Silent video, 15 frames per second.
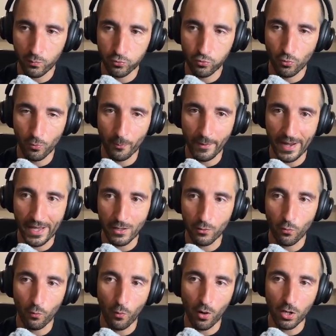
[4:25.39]
to my
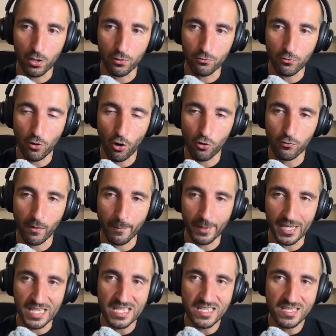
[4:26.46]
local Ollama
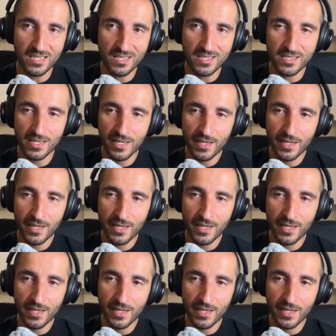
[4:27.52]
instance.